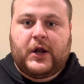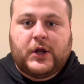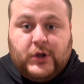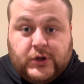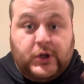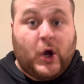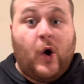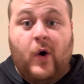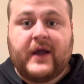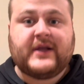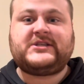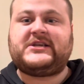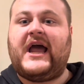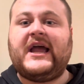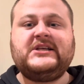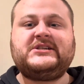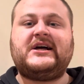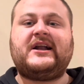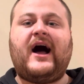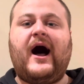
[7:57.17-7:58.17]
are you doing?
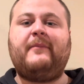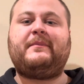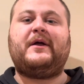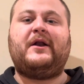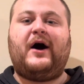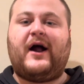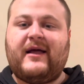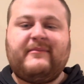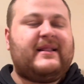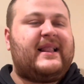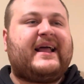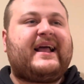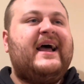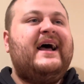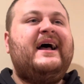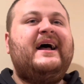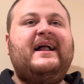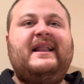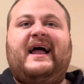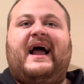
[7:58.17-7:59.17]
Change it up. You know what I mean?
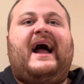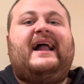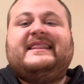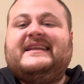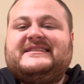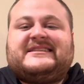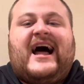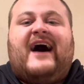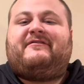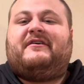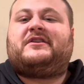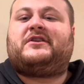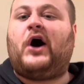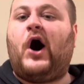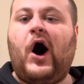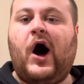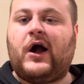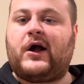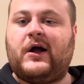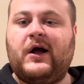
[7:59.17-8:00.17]
Like, at least have a
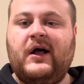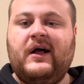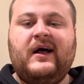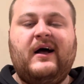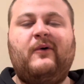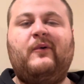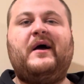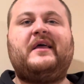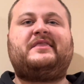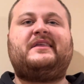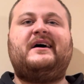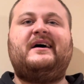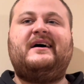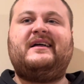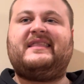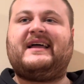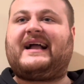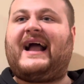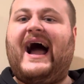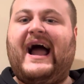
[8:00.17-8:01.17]
talk with
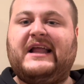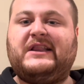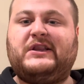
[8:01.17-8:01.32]
the guy,